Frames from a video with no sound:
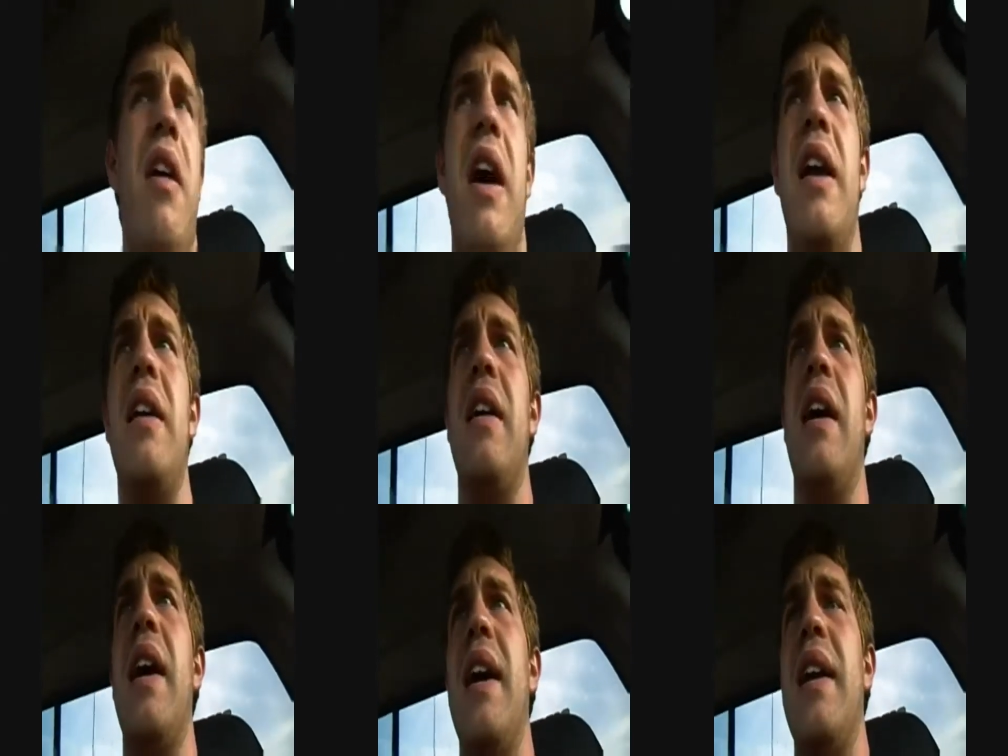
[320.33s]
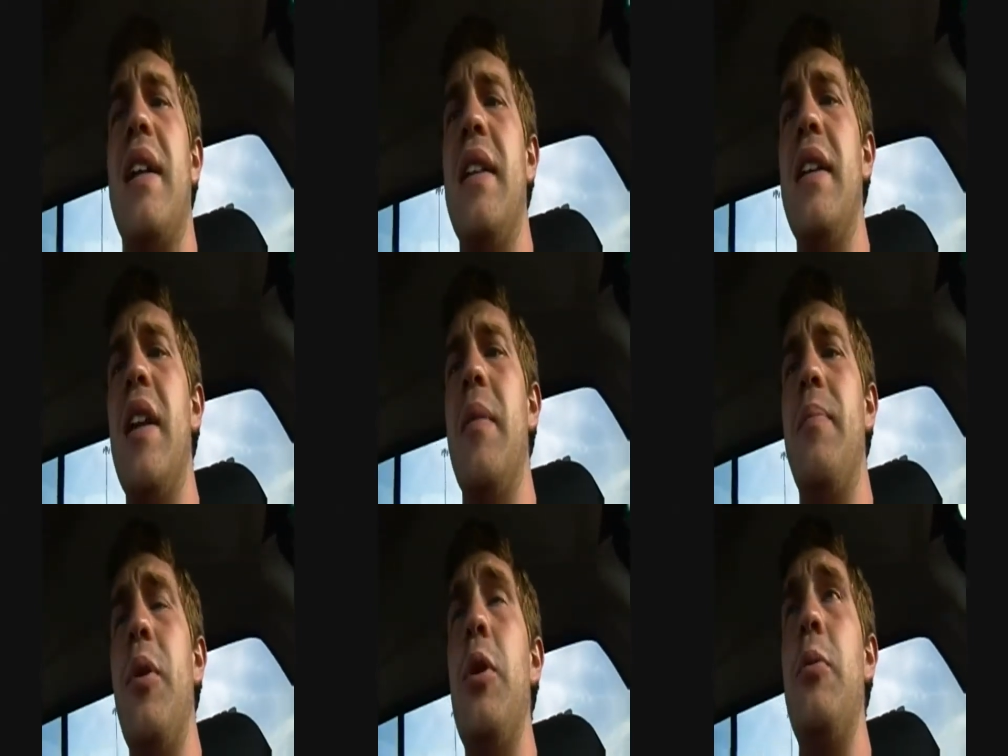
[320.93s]
All right, I gotta
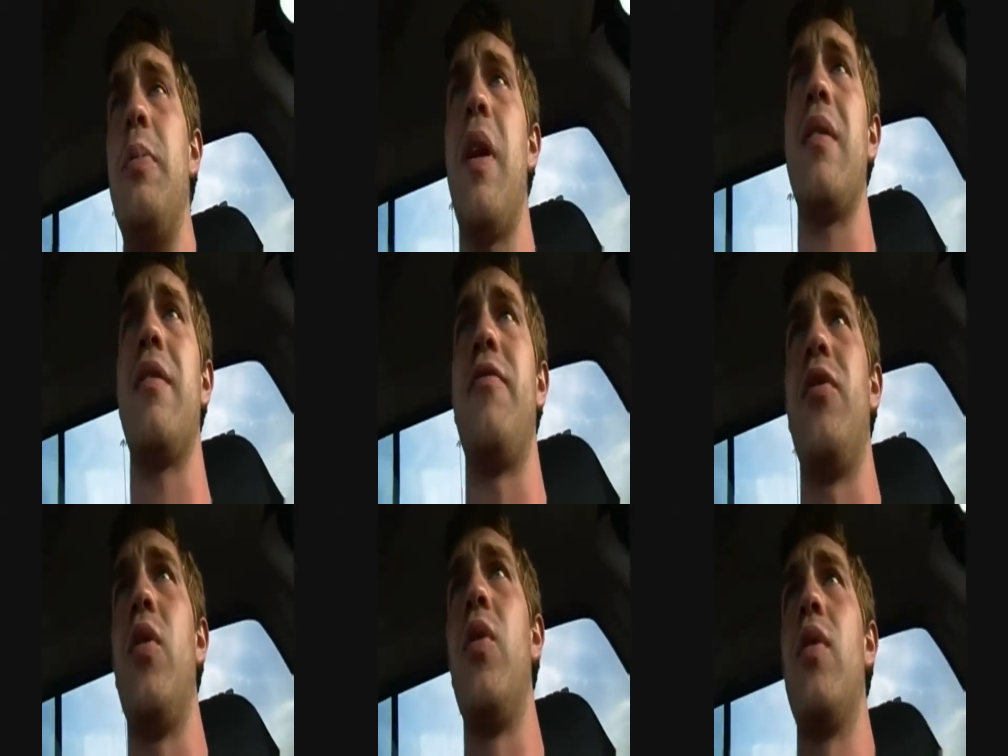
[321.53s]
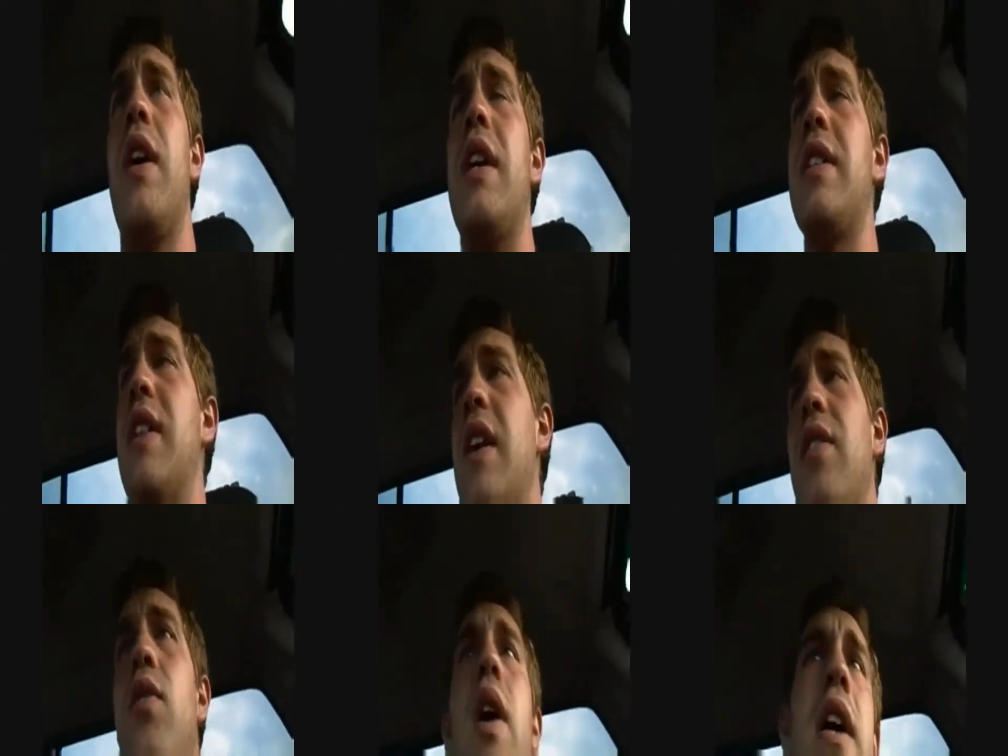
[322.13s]
clean up poop off the floor.
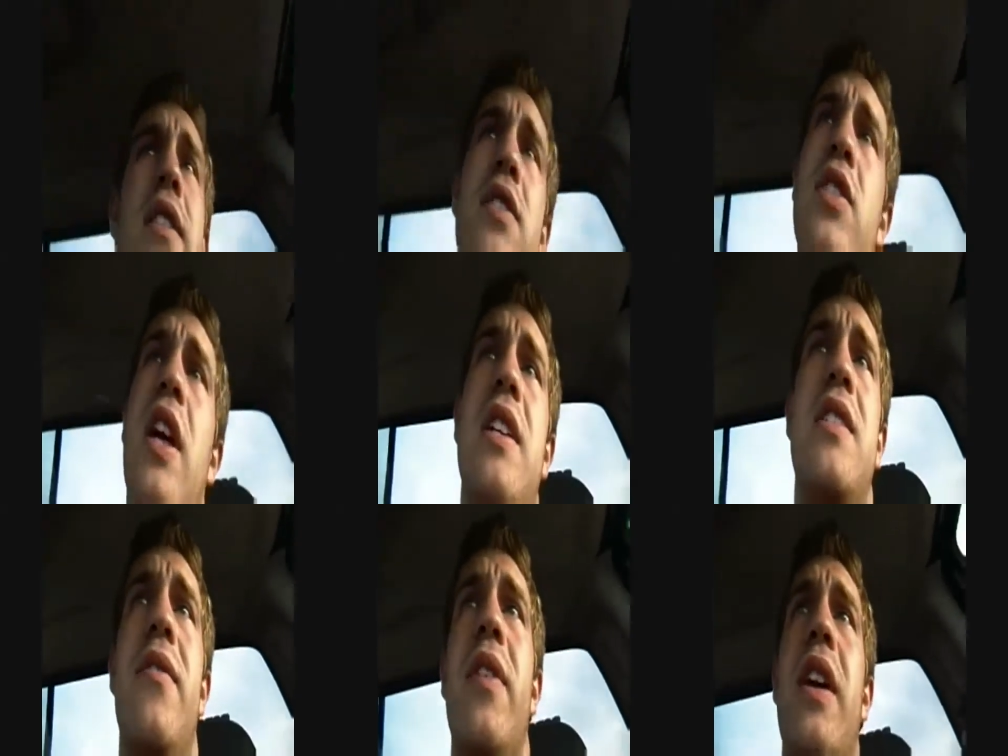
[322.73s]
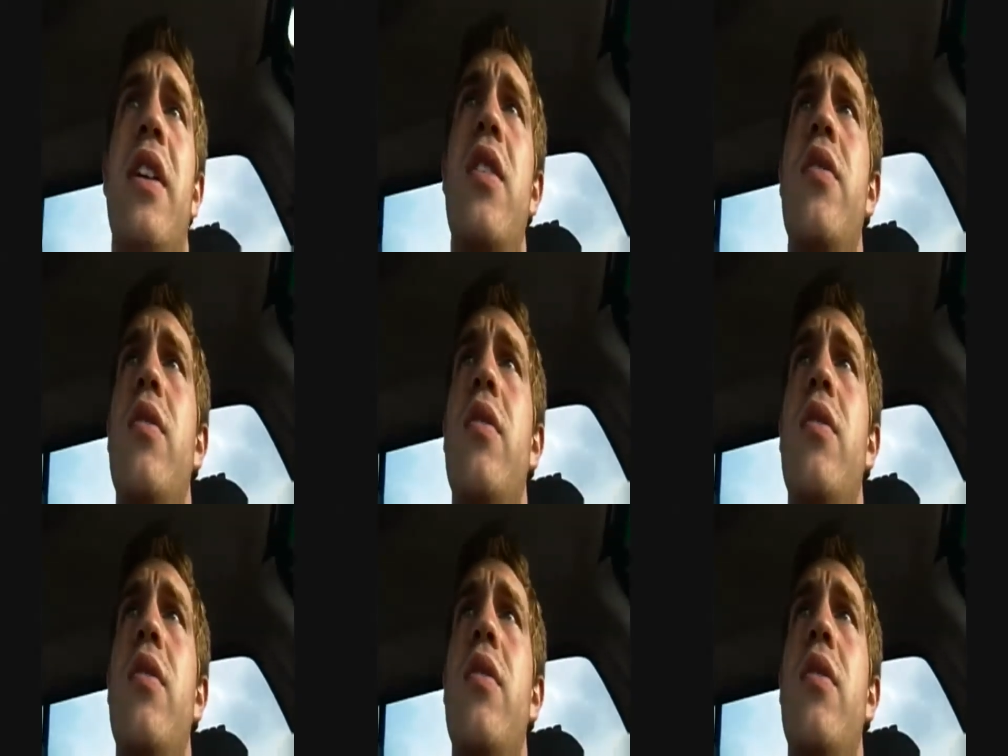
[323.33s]
I just gotta do I, a lot of stuff.